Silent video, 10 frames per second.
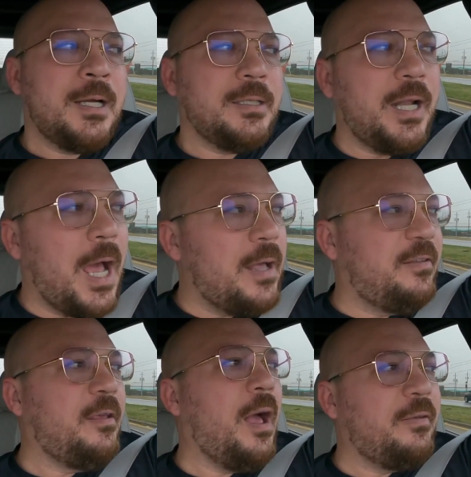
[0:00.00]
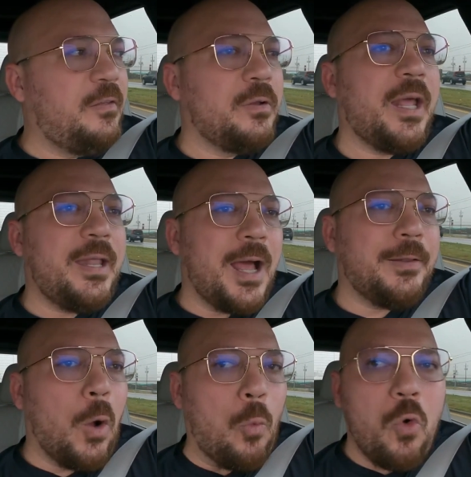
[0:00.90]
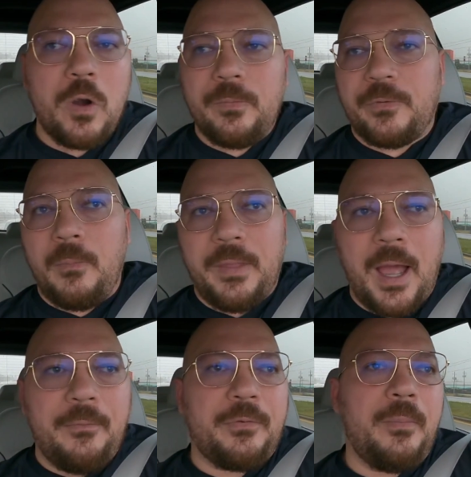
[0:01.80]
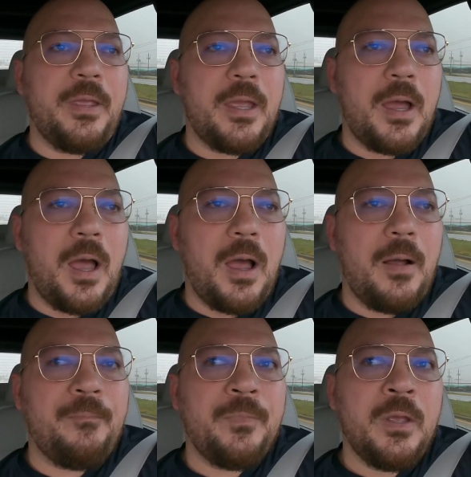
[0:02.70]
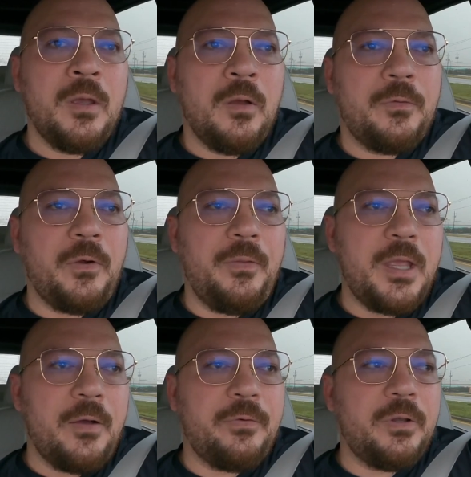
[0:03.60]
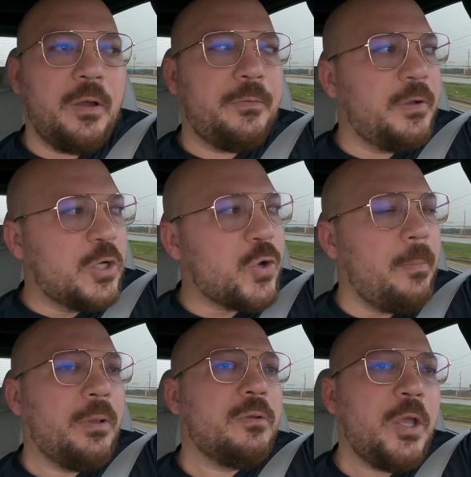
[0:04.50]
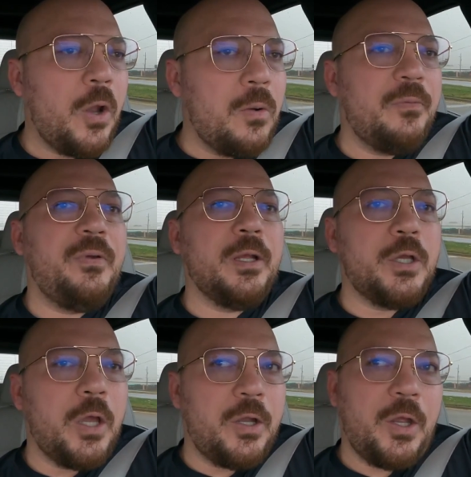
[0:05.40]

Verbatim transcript: And then I, I still, I still getting that, that warm from the, from the, uh, uh from the, uh, from the, from the treadmill. You know, I'm feeling good.